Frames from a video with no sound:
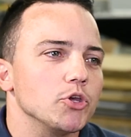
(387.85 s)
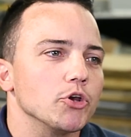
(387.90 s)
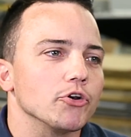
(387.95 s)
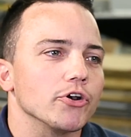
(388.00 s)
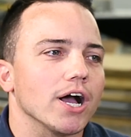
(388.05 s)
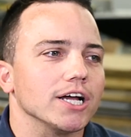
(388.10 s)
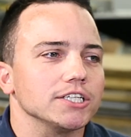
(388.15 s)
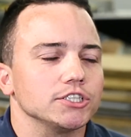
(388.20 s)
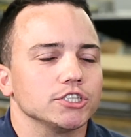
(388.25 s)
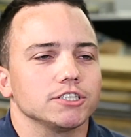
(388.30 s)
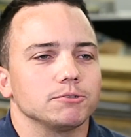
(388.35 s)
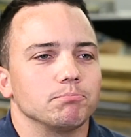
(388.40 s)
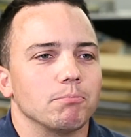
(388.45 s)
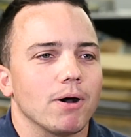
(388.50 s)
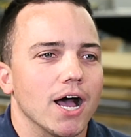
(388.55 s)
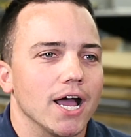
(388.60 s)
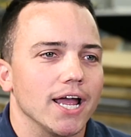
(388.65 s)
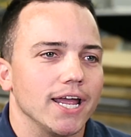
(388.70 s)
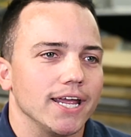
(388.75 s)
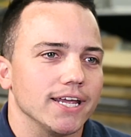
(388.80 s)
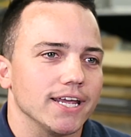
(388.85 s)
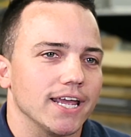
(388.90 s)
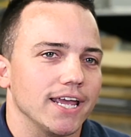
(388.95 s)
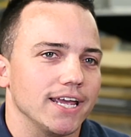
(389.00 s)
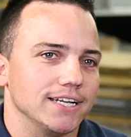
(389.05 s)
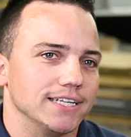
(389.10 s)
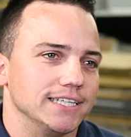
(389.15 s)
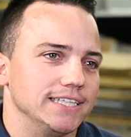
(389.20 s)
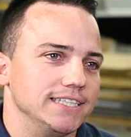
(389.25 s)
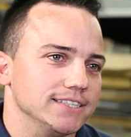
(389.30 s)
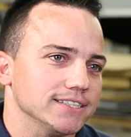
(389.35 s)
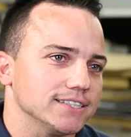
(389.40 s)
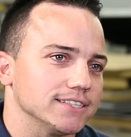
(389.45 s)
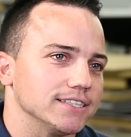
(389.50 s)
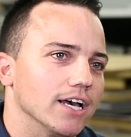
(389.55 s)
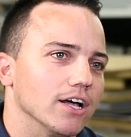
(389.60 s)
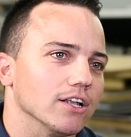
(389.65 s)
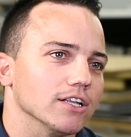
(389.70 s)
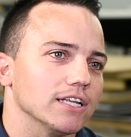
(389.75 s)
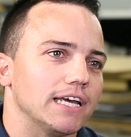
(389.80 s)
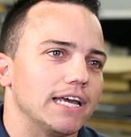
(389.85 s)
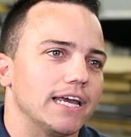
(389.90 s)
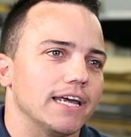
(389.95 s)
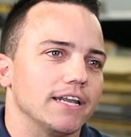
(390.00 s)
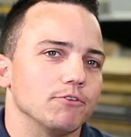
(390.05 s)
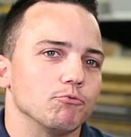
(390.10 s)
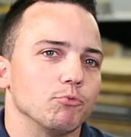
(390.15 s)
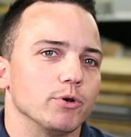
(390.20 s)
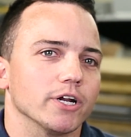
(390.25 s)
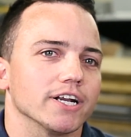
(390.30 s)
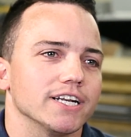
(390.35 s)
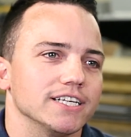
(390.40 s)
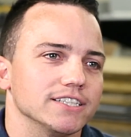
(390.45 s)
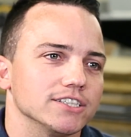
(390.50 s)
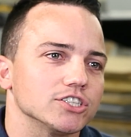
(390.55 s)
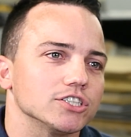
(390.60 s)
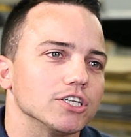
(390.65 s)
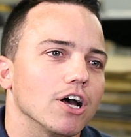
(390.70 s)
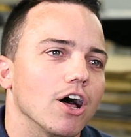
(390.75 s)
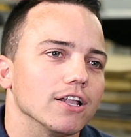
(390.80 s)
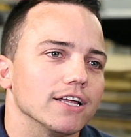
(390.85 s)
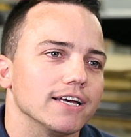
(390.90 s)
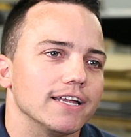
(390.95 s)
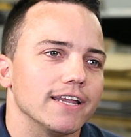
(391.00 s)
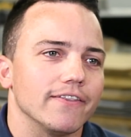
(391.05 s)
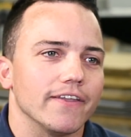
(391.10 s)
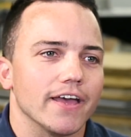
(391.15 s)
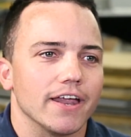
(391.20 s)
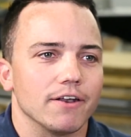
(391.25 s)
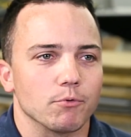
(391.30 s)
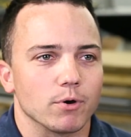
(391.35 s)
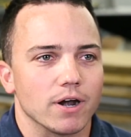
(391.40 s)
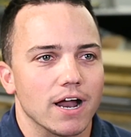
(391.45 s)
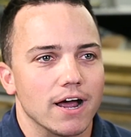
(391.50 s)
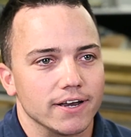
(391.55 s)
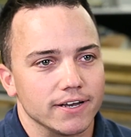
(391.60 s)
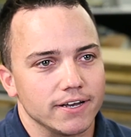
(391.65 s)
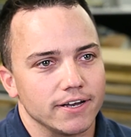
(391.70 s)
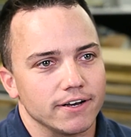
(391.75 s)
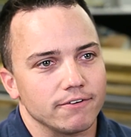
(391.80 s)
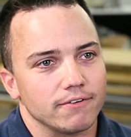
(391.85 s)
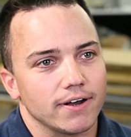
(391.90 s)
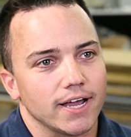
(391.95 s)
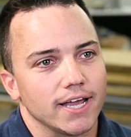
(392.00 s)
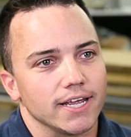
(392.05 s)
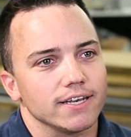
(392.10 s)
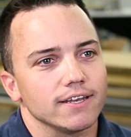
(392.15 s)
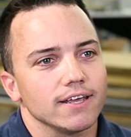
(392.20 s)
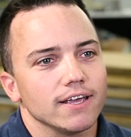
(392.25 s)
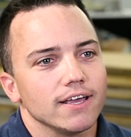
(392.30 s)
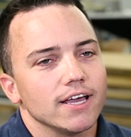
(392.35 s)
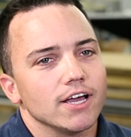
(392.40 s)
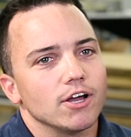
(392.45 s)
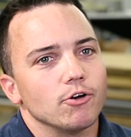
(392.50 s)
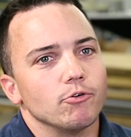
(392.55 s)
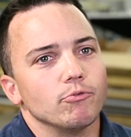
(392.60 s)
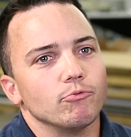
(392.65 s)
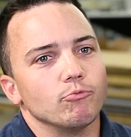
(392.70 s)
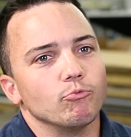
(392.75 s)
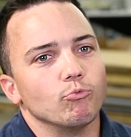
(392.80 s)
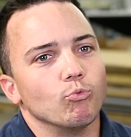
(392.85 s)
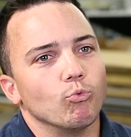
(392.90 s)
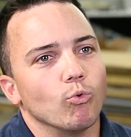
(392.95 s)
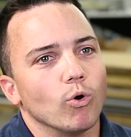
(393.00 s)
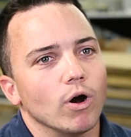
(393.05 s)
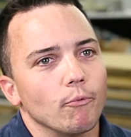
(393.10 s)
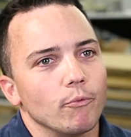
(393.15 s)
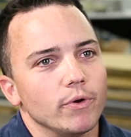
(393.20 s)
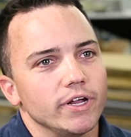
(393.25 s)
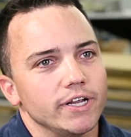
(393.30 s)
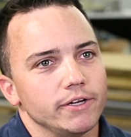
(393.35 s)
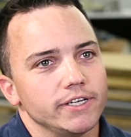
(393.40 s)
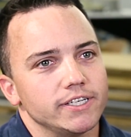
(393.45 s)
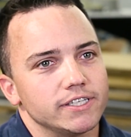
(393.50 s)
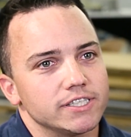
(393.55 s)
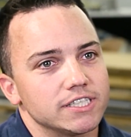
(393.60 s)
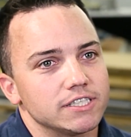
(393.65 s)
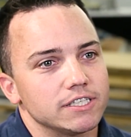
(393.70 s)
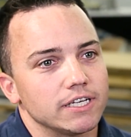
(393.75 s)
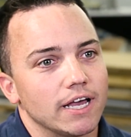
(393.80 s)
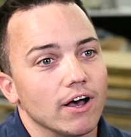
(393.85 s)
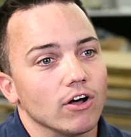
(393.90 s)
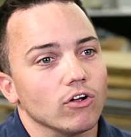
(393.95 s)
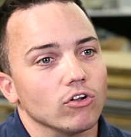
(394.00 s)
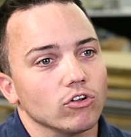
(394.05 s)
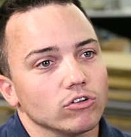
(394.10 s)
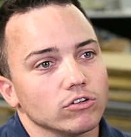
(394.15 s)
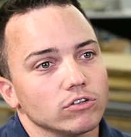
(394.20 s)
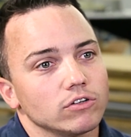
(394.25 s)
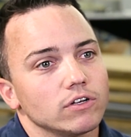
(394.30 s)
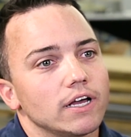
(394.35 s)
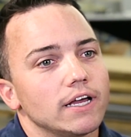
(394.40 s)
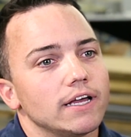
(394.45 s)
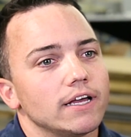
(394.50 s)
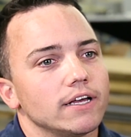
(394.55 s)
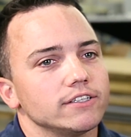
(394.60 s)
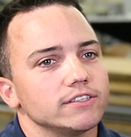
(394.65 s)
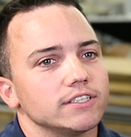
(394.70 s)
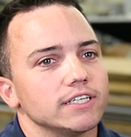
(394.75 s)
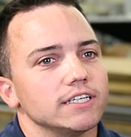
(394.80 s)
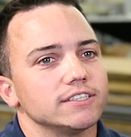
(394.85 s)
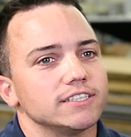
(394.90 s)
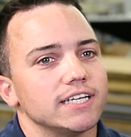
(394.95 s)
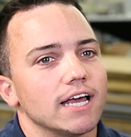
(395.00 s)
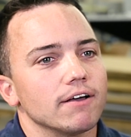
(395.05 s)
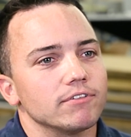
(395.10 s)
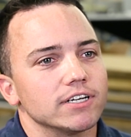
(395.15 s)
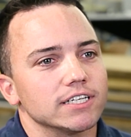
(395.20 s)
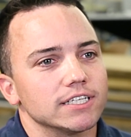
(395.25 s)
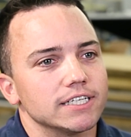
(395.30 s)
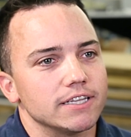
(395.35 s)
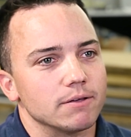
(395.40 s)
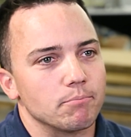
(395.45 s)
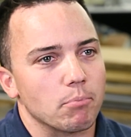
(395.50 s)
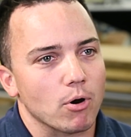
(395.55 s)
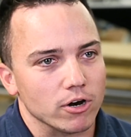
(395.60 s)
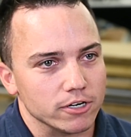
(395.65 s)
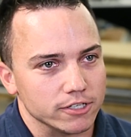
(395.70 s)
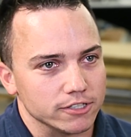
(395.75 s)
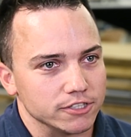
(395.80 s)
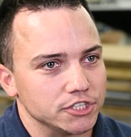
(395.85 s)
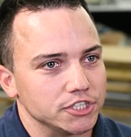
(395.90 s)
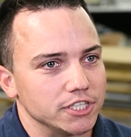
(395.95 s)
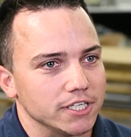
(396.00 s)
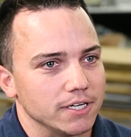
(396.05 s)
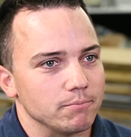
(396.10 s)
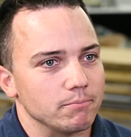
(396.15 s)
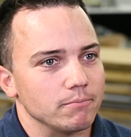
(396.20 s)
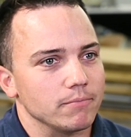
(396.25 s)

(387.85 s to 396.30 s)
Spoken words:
You're not just buying a lean cell and we're going to install it and then we're out of here, right? What we sell is definitely the partnership.